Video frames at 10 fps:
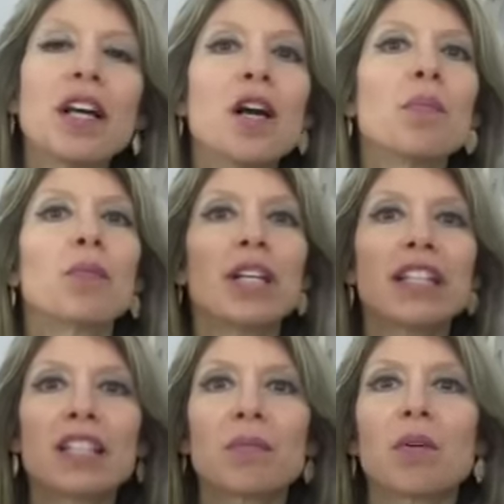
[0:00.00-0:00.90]
it.
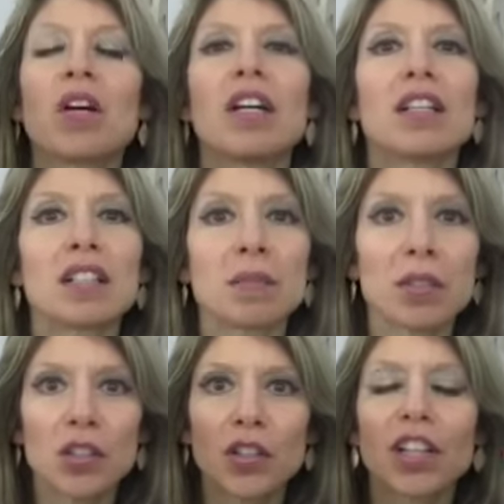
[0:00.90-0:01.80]
Bring some, some
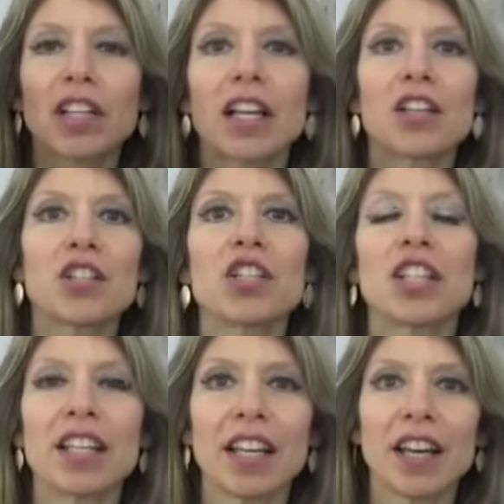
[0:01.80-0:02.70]
circulation
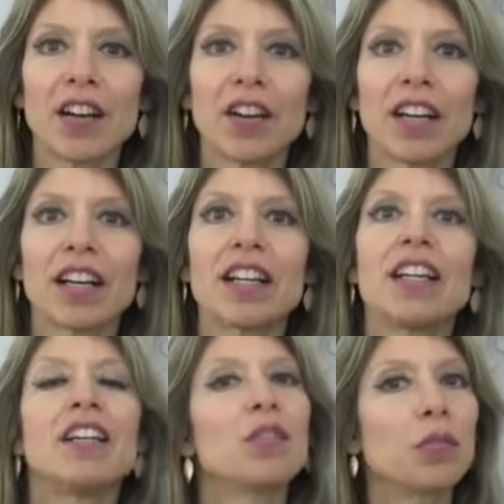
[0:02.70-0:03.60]
to the area.
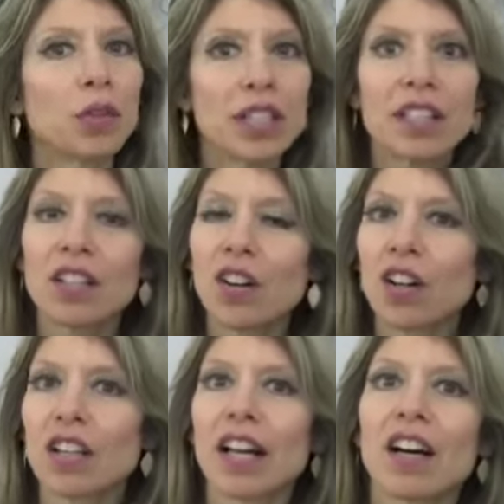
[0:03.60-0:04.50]
rinse it
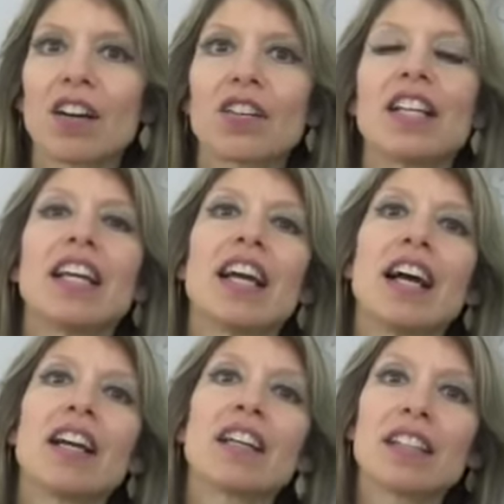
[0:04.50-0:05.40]
all out,
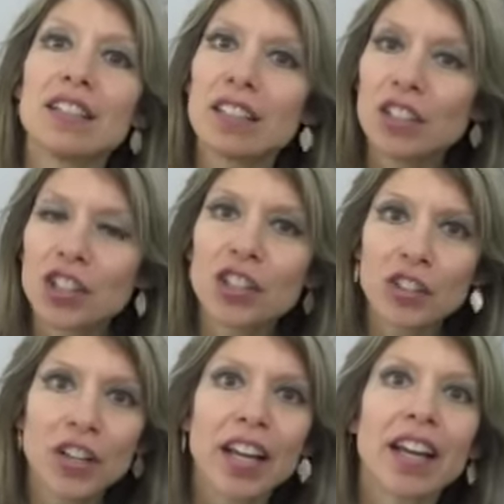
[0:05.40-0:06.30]
condition
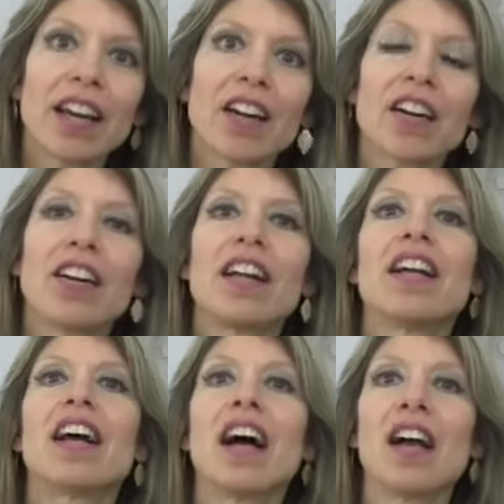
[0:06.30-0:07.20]
your hair,
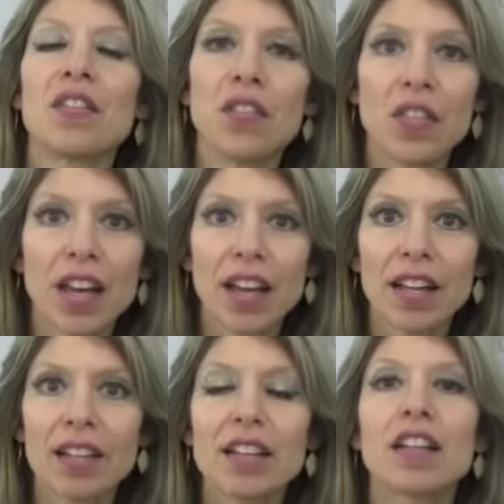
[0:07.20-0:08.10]
and
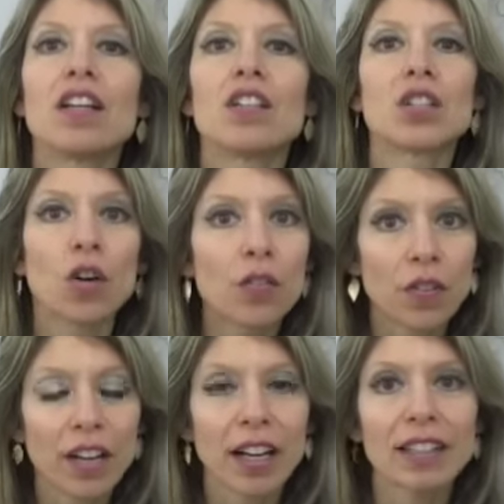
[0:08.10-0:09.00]
then don't
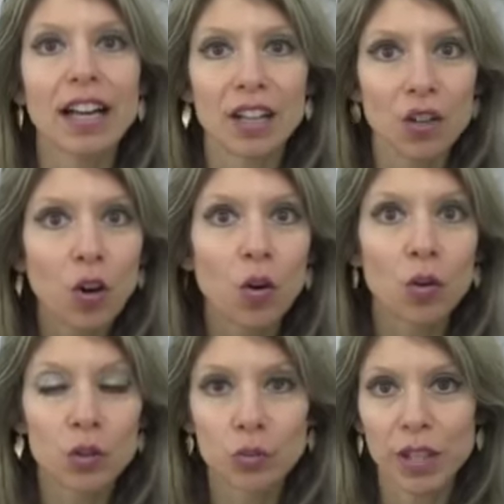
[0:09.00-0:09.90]
forget that
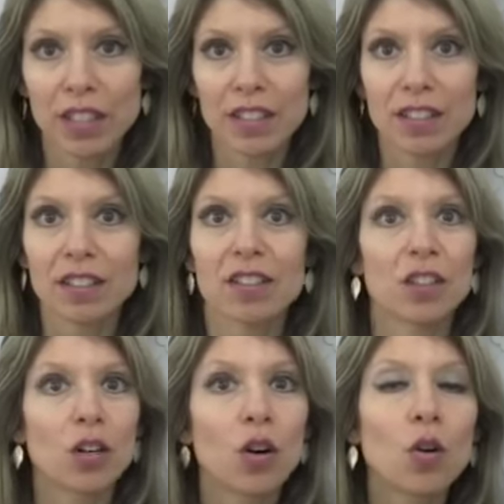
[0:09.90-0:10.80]
cold rinse, because
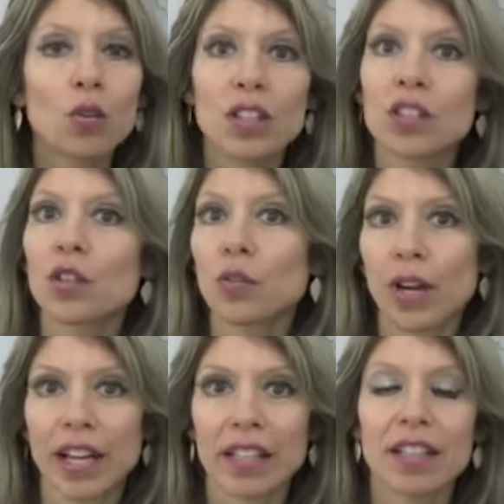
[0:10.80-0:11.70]
the cold is
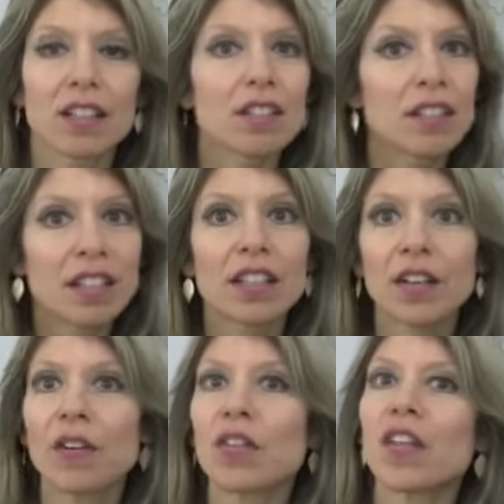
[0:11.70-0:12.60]
great. It'll seal
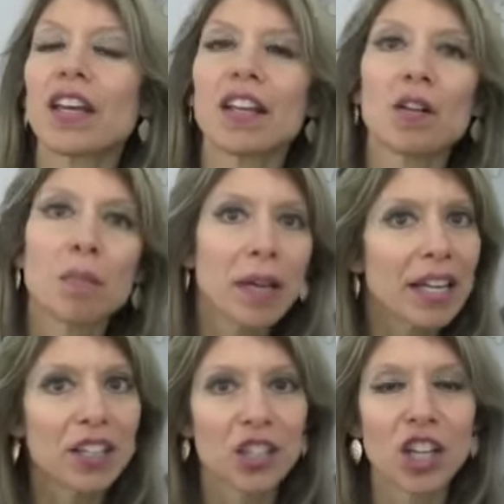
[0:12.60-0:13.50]
everything, it'll
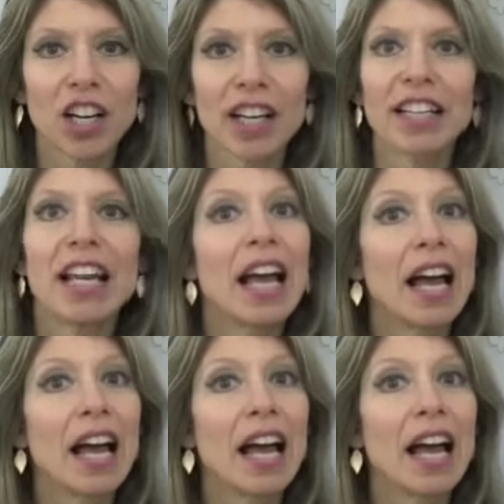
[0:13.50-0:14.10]
make it shine,